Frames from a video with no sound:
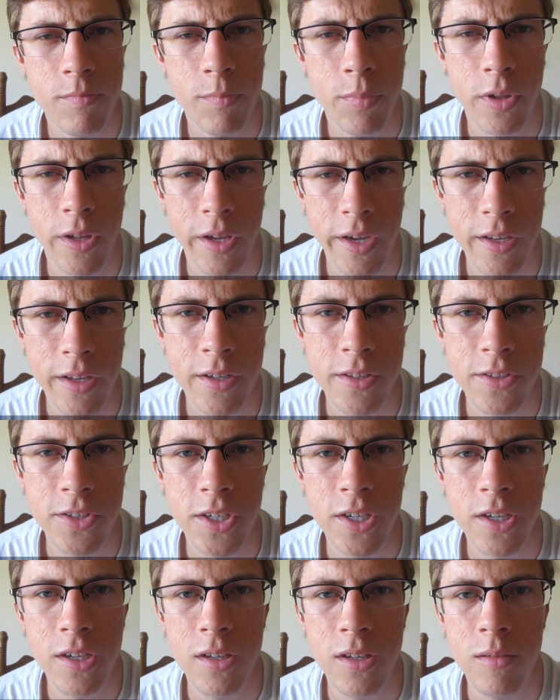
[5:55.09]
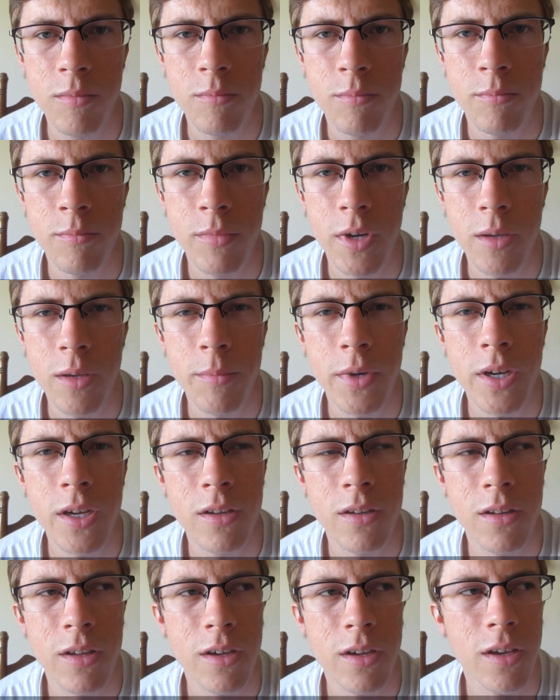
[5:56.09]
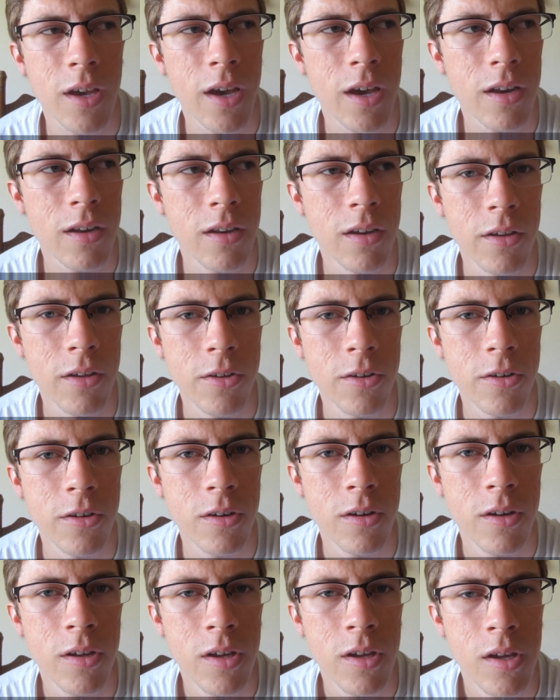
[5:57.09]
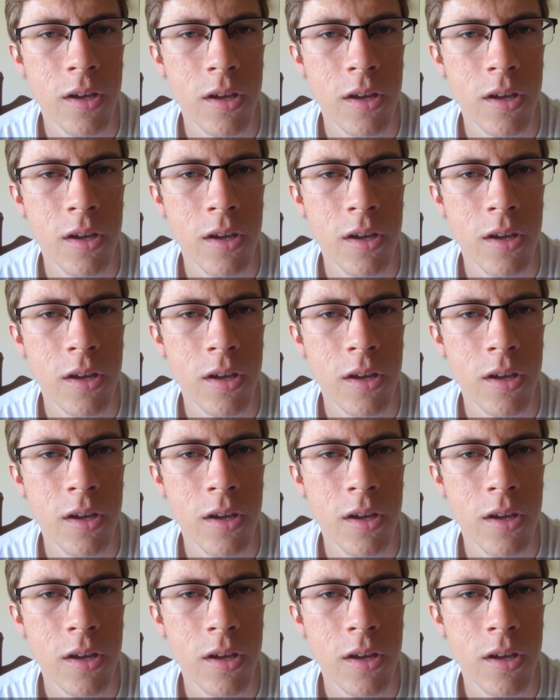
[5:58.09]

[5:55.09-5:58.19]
planned on saying. I might like add another